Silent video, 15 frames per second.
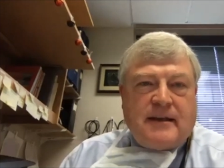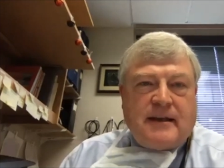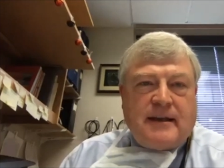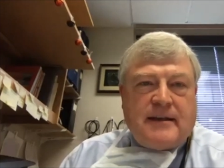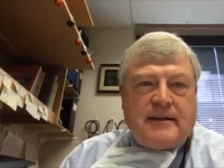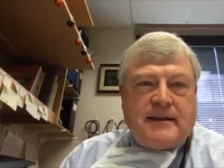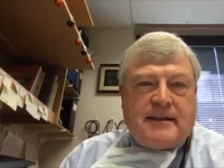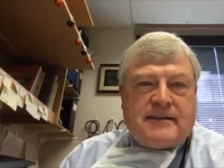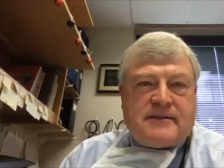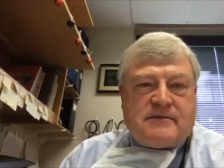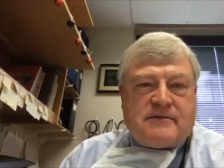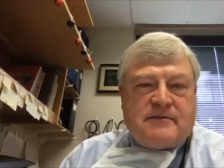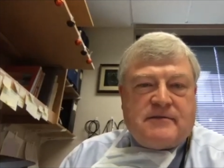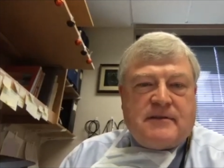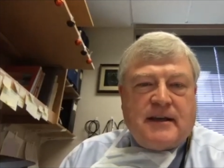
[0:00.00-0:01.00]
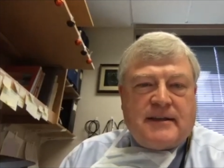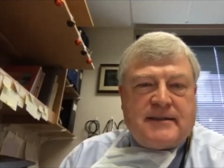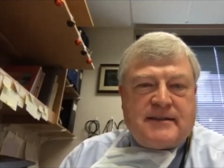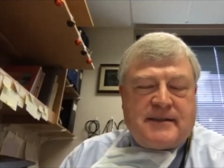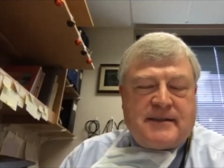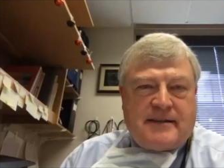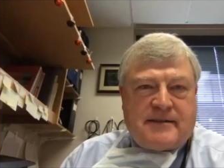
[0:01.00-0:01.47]
in these
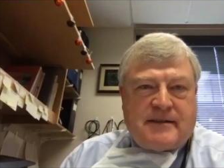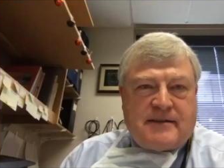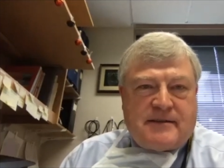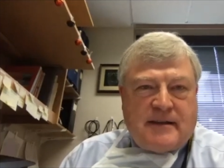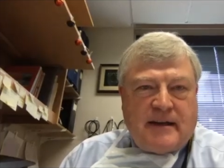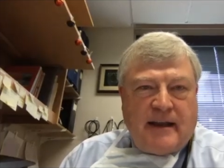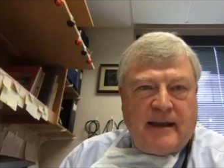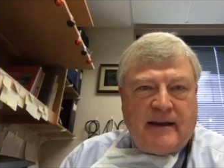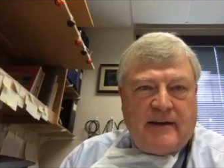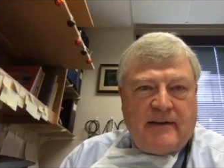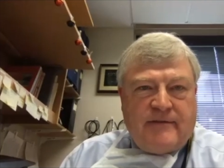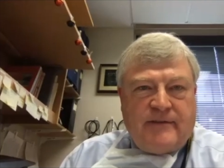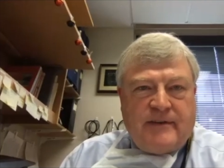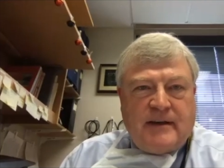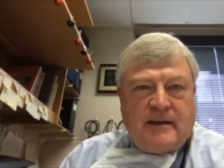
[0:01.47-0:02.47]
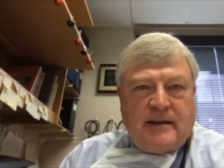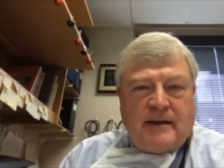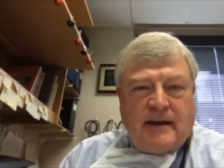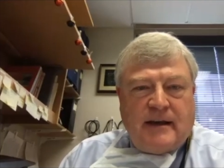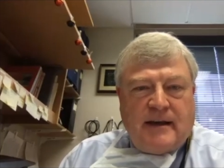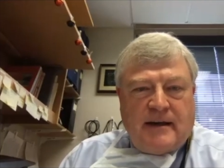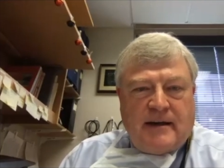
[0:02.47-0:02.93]
diseases that have
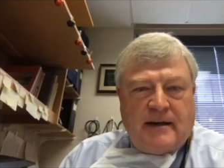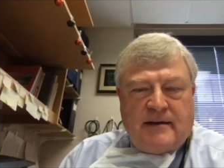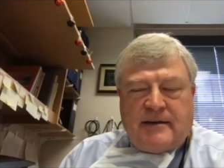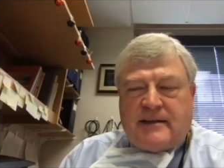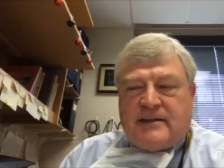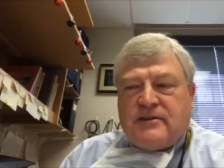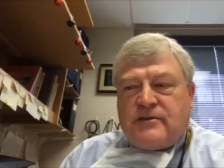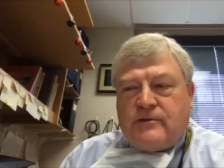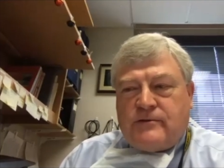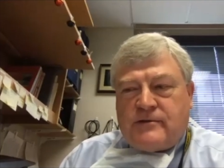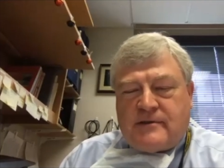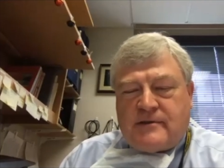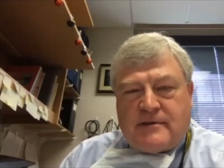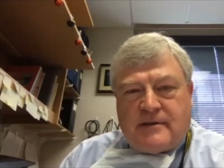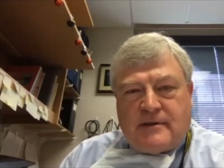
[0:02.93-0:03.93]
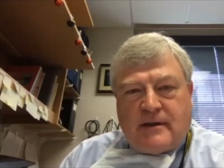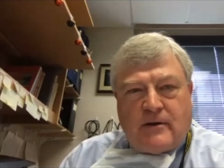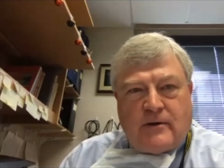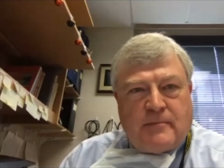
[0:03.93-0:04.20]
induced or